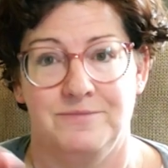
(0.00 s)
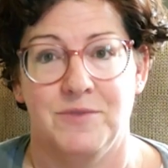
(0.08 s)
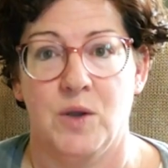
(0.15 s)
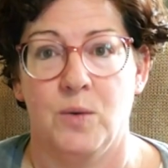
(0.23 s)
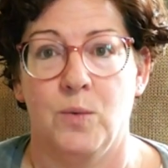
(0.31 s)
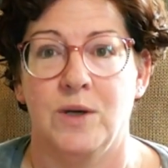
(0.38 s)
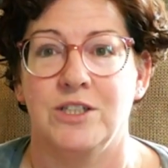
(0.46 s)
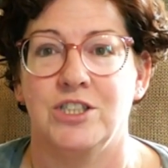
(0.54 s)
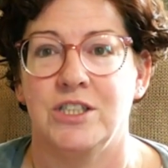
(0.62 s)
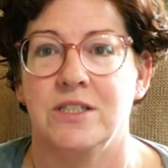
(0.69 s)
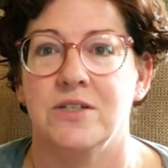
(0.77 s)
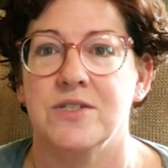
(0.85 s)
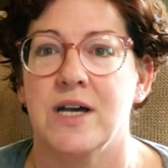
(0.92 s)
what she
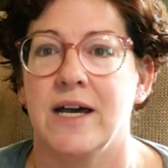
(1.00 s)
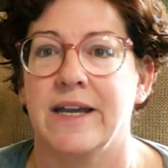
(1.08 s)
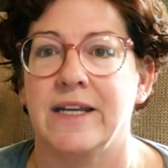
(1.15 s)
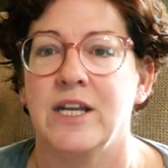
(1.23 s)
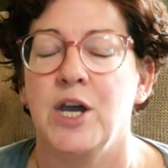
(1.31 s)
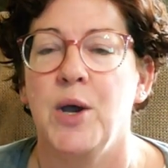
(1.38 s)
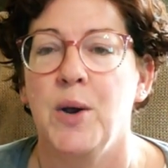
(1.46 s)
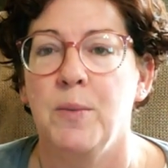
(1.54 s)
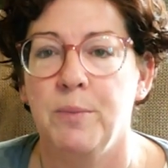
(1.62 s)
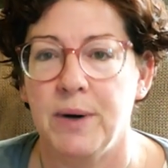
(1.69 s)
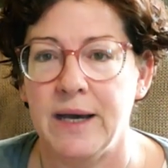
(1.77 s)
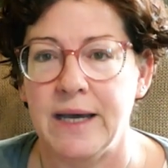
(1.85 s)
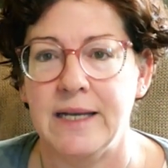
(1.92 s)
designed.
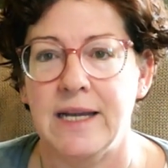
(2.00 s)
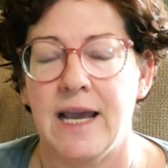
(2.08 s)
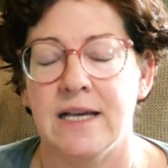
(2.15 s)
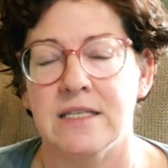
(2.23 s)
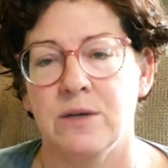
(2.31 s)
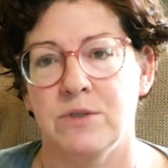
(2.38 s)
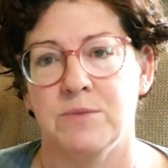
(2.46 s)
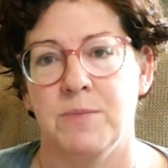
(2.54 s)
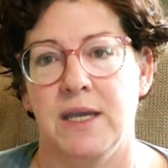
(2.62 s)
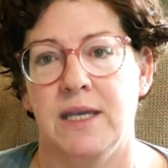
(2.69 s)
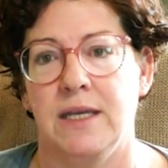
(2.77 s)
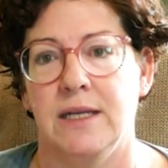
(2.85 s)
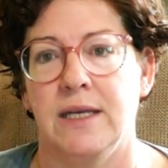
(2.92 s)
But as I was
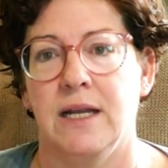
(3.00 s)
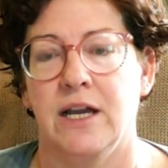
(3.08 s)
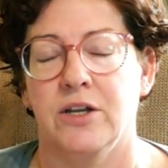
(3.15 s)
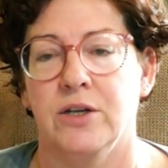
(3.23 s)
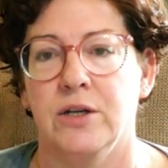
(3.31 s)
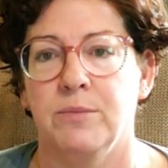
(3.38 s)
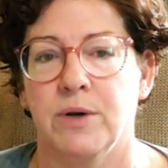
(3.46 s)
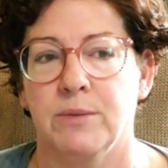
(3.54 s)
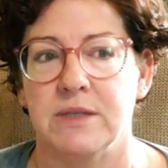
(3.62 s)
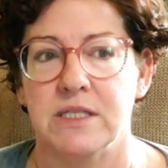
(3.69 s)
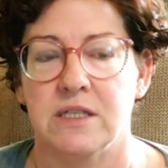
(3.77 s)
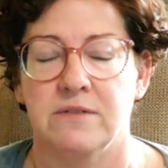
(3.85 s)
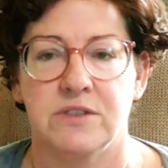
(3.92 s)
making it, I couldn't bring
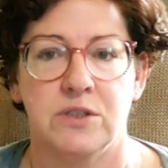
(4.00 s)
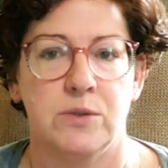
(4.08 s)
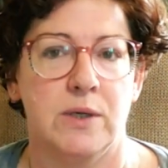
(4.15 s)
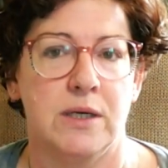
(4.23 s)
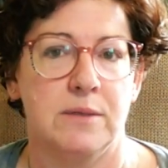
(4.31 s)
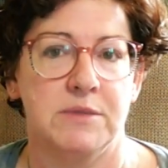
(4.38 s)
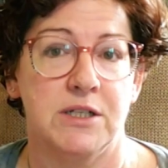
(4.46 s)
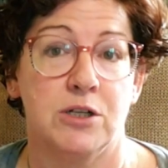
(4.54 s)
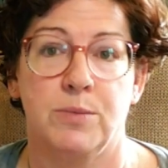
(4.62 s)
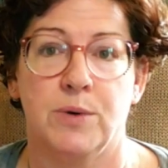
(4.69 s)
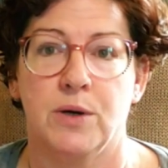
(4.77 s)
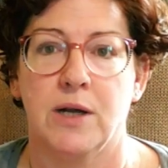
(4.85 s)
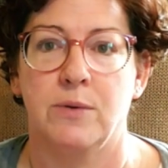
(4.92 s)
myself to tear it
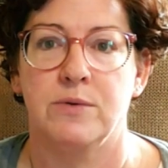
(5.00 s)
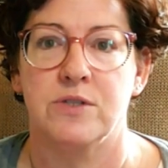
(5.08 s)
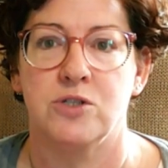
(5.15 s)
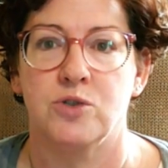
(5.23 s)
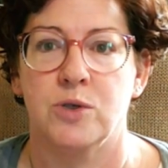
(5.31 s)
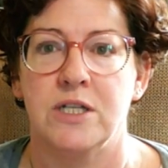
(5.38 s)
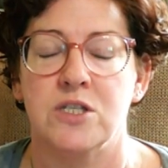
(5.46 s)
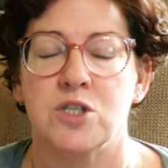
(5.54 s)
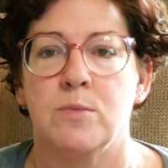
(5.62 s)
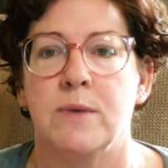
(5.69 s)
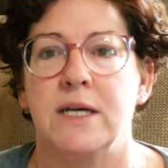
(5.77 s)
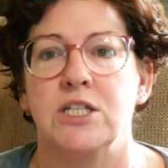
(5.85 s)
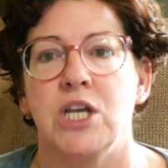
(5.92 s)
apart. I was enjoying it so
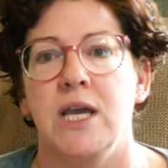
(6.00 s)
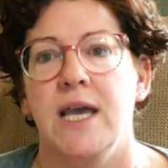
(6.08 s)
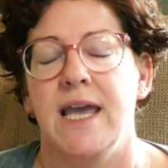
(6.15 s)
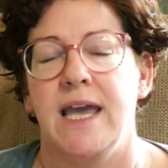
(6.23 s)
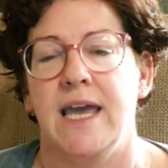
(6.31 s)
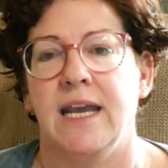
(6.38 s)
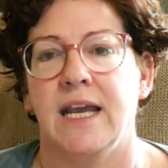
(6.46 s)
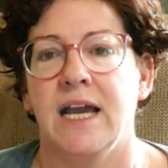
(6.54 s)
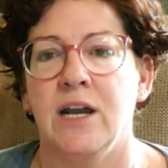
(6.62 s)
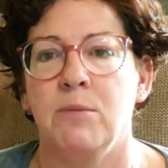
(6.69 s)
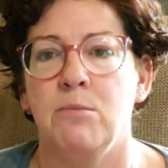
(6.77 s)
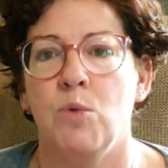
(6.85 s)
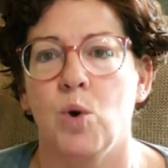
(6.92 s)
much. And it kind
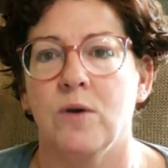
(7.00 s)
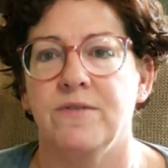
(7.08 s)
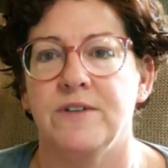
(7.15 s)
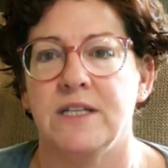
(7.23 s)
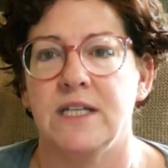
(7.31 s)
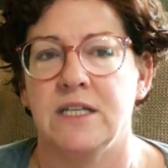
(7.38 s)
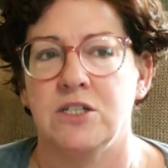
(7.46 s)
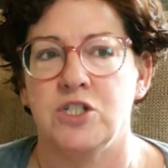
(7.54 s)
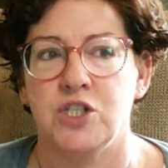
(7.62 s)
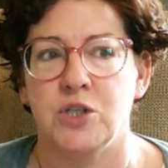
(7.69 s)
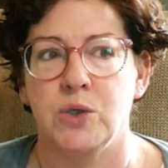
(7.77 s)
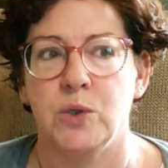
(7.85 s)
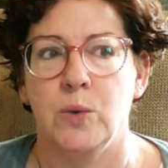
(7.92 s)
of morphed
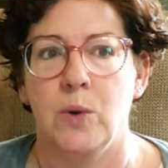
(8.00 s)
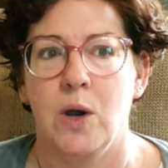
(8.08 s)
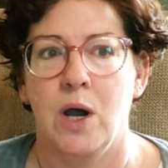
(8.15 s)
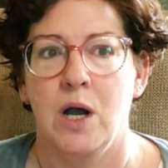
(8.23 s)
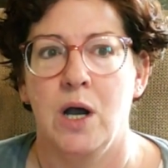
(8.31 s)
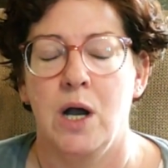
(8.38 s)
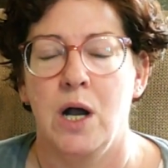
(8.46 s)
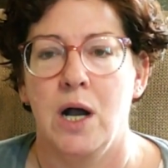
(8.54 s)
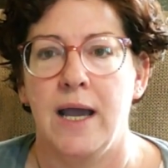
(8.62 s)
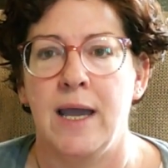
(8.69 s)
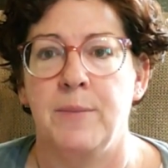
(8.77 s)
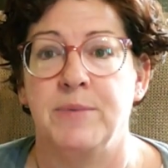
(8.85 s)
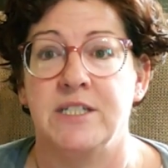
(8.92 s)
into
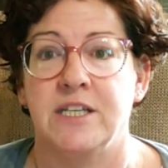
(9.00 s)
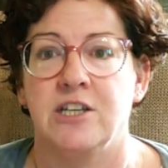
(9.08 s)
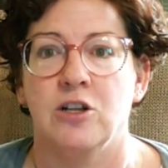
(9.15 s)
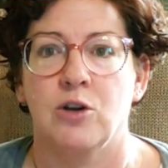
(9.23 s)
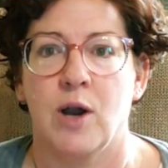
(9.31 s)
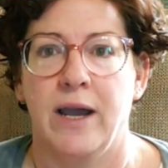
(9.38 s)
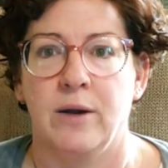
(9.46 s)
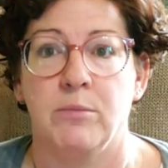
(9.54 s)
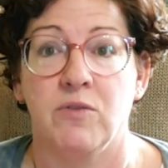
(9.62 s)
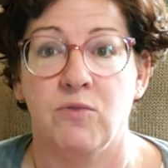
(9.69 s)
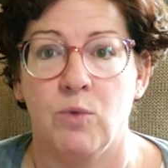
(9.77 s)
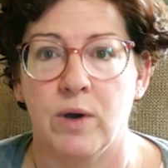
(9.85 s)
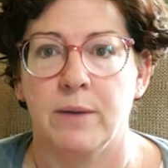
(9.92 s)
a particular item
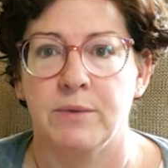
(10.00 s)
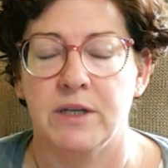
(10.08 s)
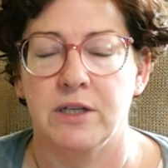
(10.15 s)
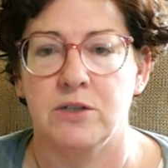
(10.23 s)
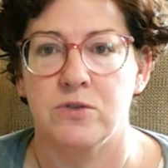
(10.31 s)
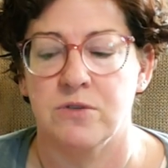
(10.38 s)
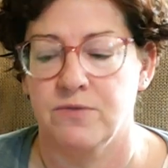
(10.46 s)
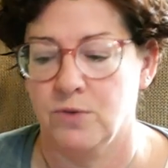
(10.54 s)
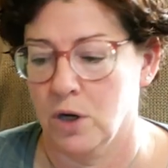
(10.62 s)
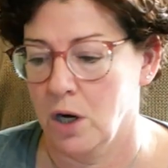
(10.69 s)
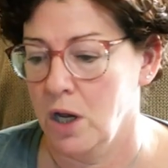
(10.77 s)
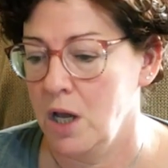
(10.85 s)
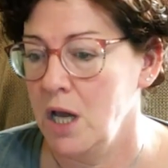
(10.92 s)
of what I'm going to use it
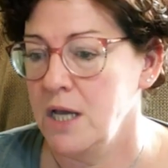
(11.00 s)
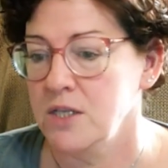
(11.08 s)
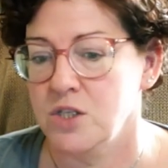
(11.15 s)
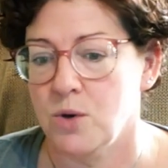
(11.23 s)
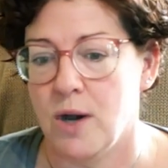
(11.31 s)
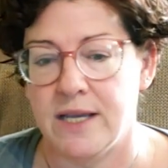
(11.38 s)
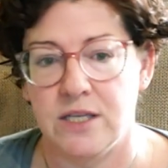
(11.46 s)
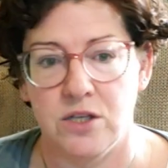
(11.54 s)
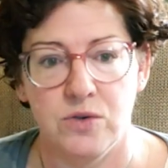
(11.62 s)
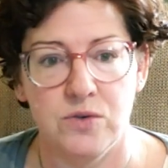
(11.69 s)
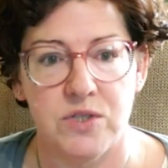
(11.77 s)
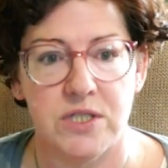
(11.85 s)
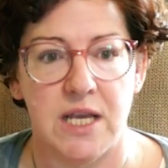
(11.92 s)
for. So I
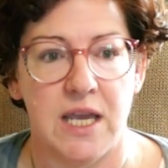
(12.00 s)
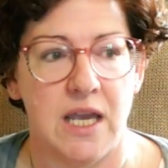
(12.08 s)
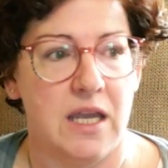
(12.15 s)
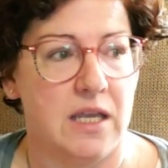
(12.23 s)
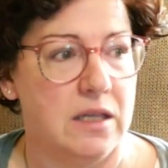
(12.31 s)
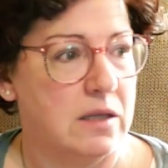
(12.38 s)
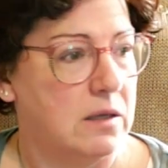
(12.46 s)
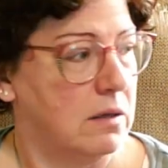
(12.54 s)
used a